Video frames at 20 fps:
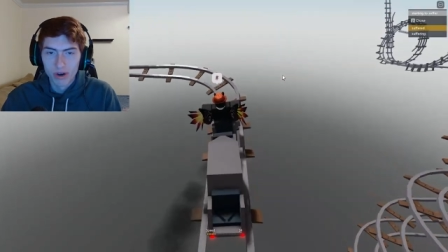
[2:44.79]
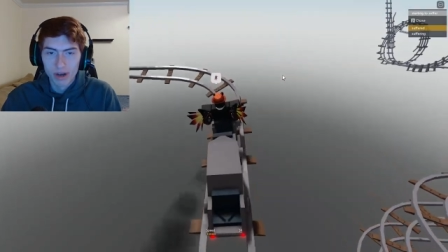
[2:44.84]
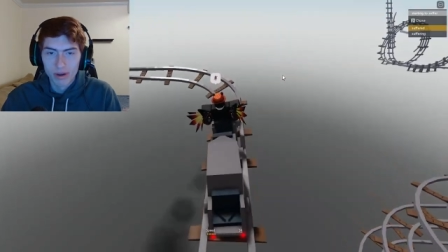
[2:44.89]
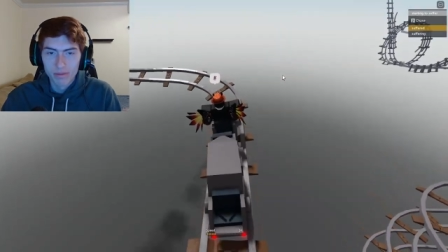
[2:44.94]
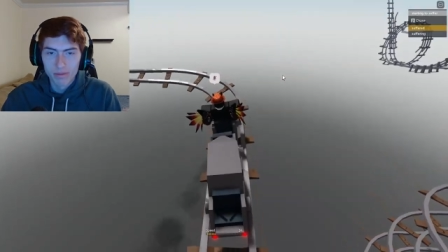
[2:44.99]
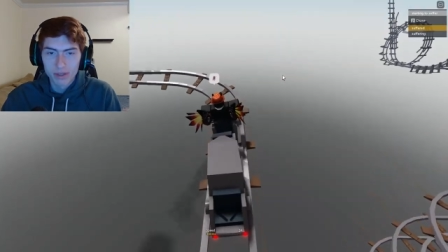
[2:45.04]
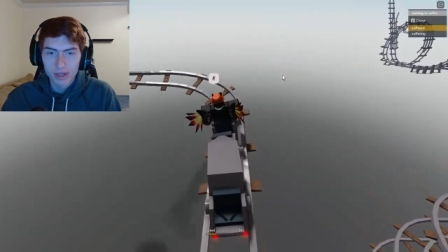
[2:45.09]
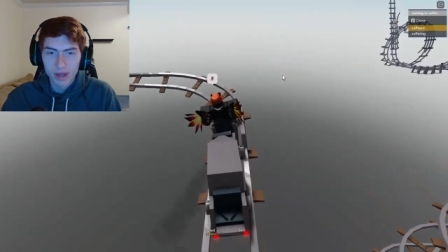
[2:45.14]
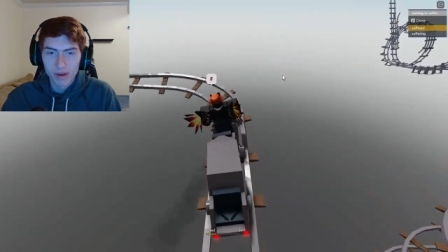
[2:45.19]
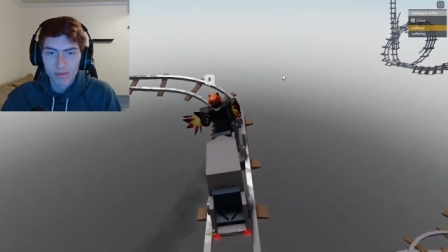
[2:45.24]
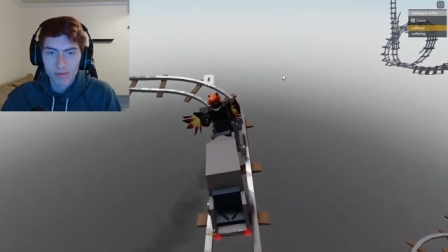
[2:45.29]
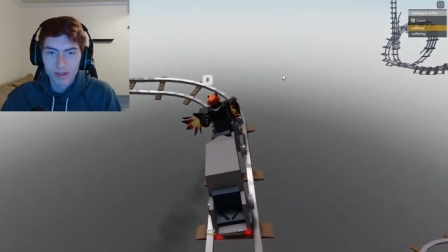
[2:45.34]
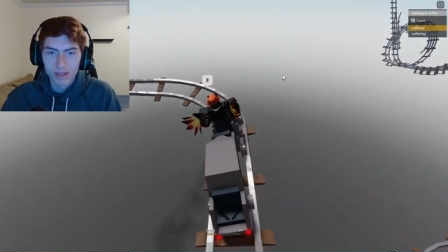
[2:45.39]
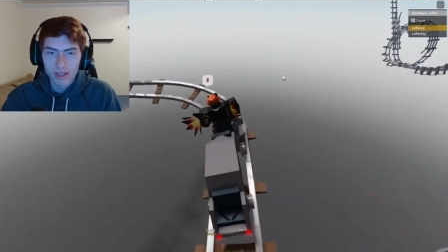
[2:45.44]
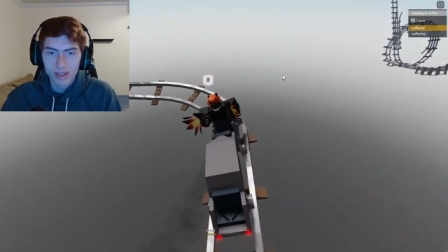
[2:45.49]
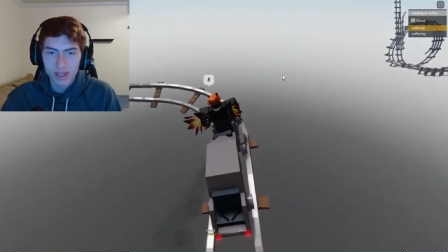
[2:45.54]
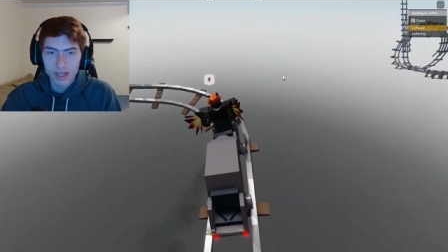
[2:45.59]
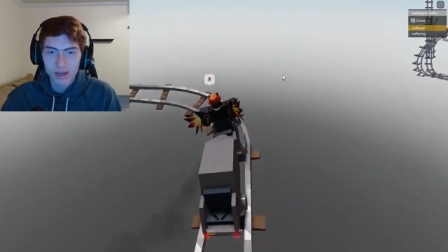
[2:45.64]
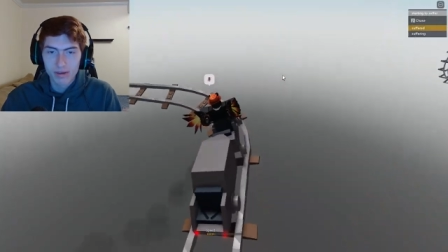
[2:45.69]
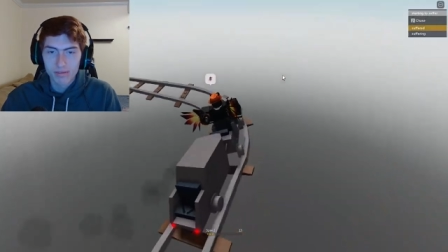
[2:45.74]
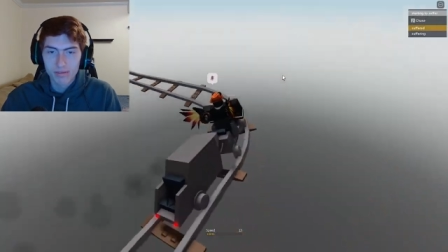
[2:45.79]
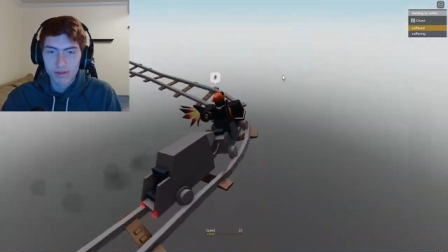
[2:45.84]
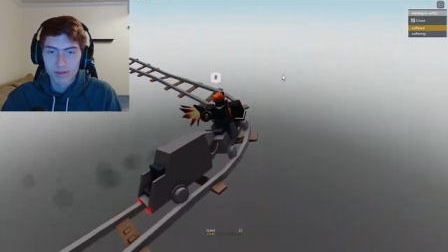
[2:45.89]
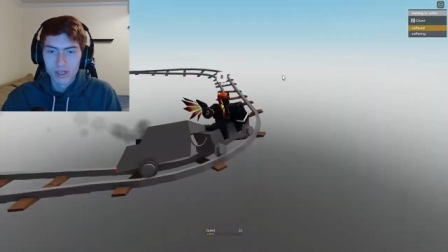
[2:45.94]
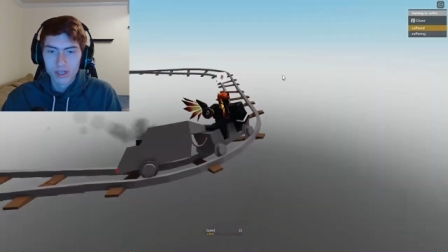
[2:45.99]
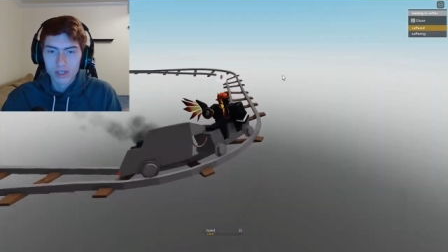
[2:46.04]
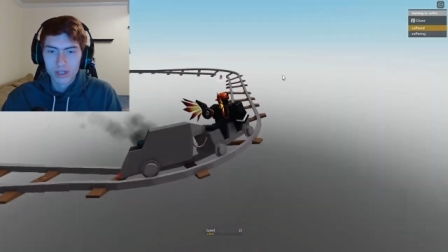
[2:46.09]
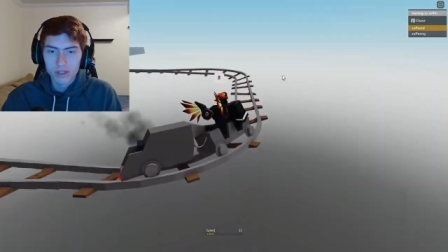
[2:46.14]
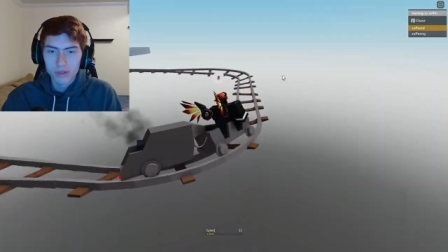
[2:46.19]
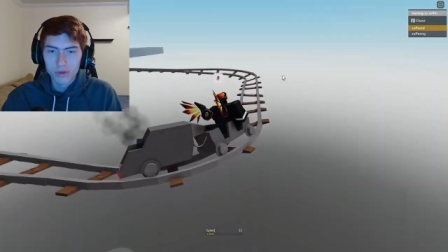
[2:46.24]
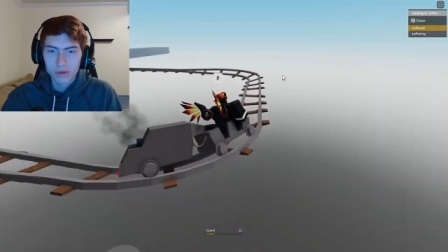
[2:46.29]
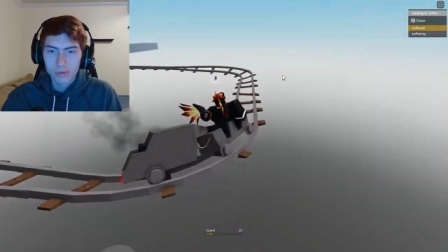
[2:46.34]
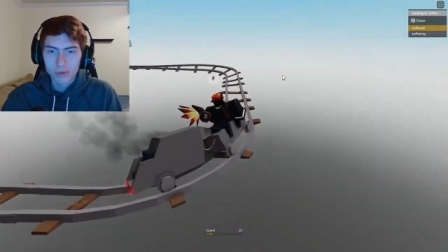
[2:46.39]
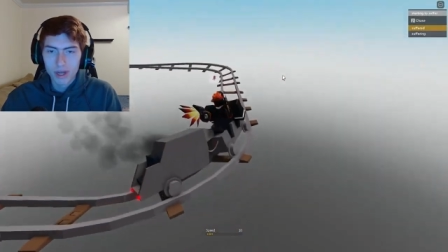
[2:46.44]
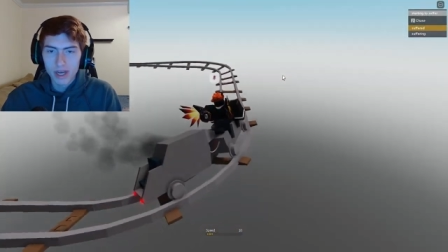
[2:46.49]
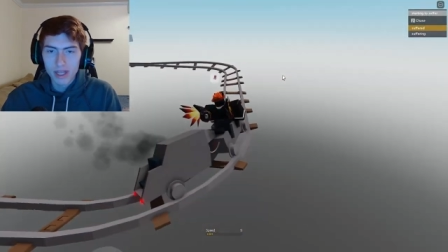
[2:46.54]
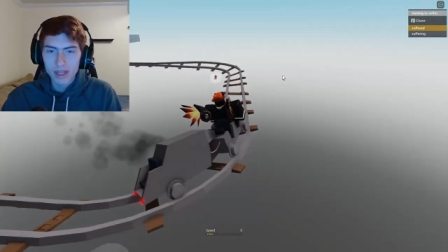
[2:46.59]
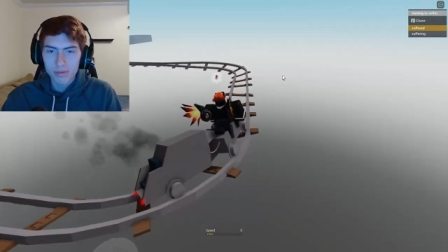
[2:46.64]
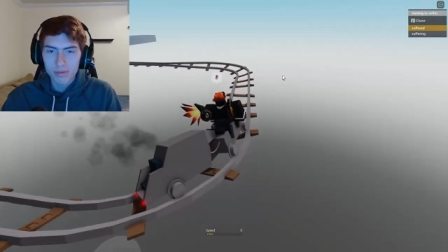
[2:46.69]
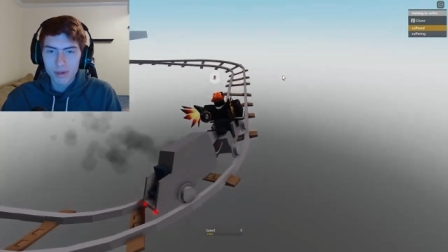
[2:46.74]
I'm, I'm, I'm doing,
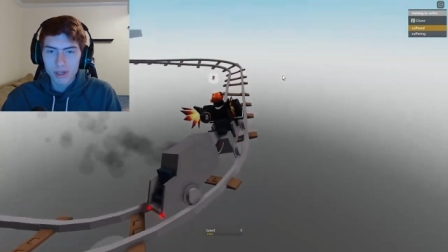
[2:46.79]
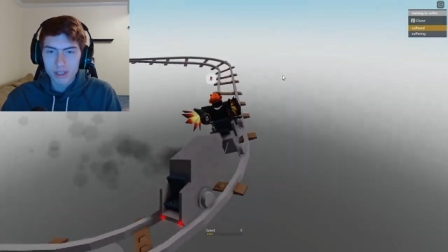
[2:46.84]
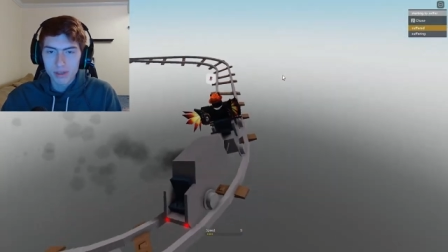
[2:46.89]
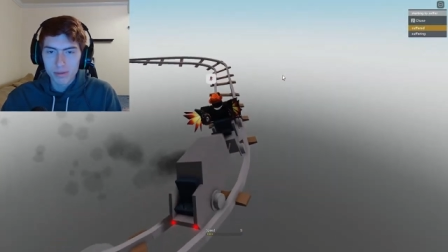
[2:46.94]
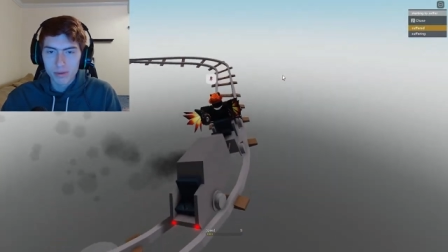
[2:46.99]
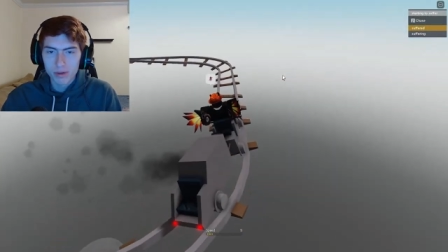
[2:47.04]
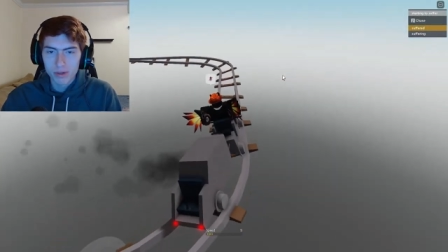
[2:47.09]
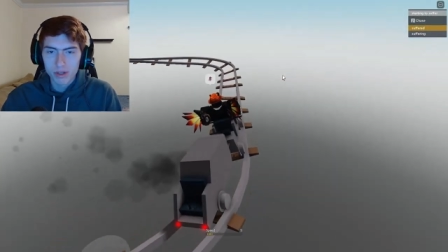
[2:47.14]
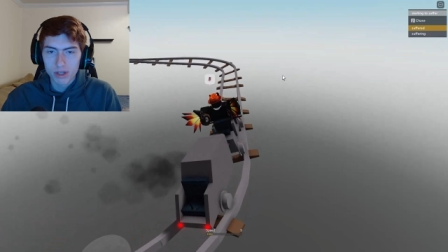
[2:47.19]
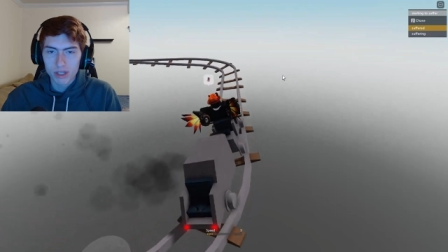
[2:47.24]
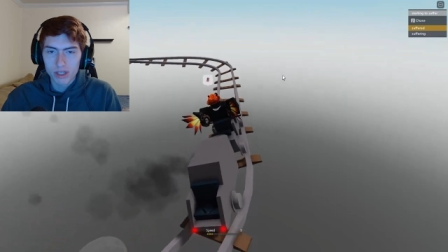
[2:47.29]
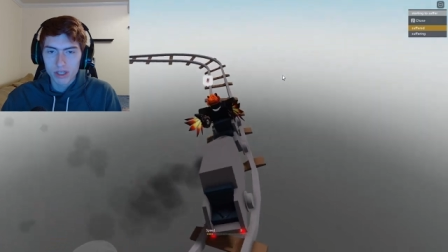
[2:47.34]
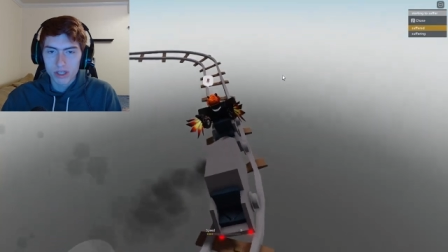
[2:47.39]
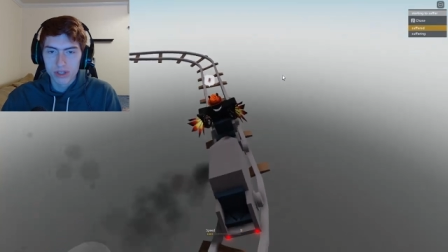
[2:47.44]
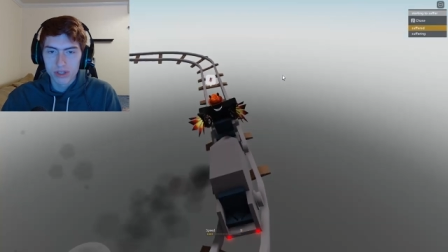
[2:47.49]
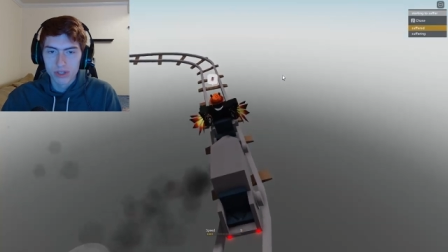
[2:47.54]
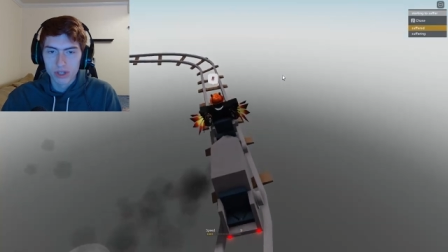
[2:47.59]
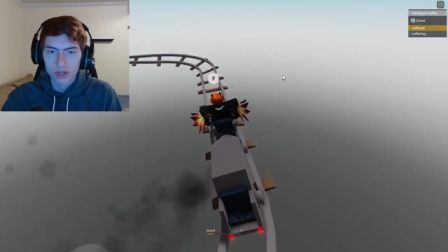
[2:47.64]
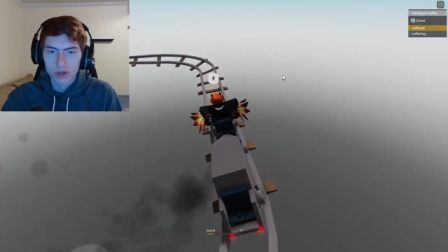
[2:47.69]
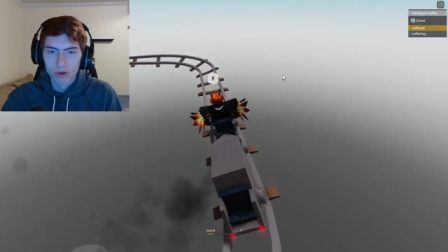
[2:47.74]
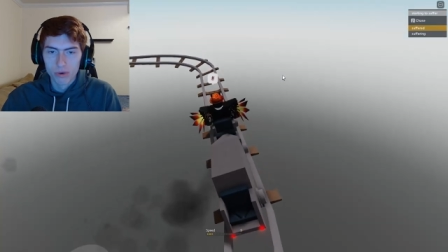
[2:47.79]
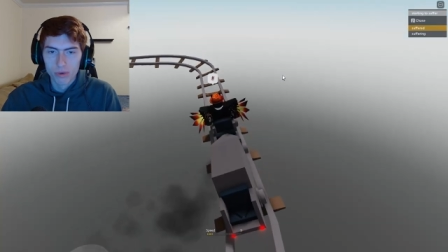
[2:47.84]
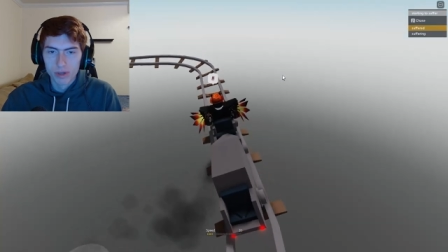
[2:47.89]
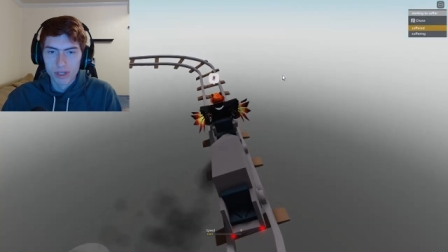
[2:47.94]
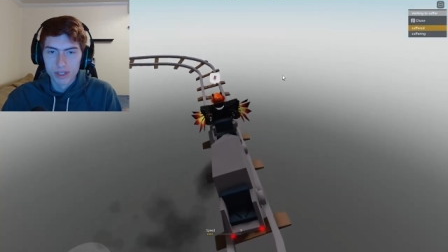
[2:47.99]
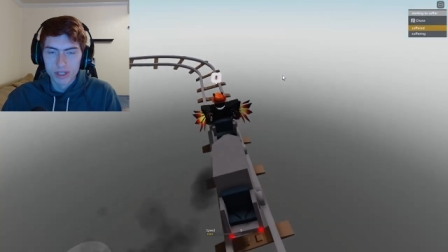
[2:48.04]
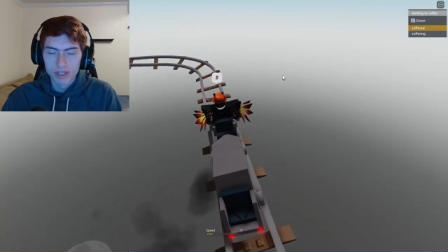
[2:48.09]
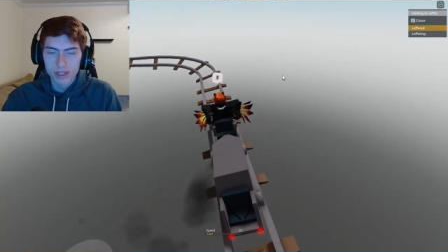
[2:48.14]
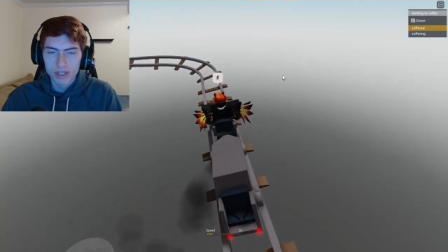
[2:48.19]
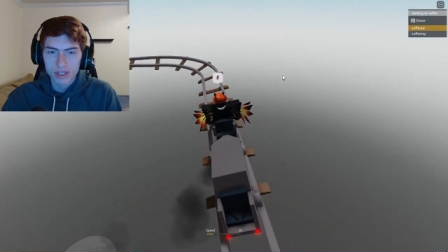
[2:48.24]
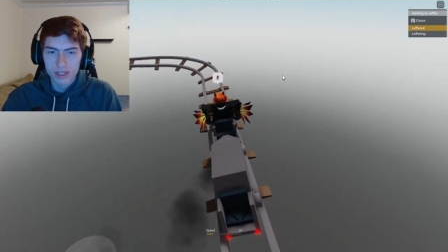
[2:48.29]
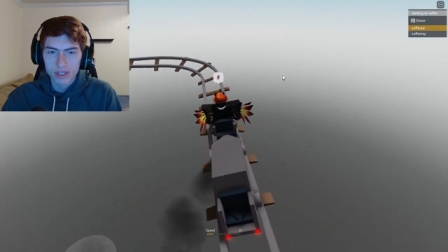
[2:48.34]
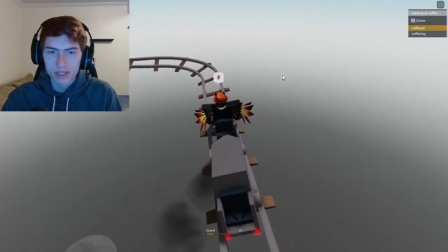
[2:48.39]
applying the principle, slow wins,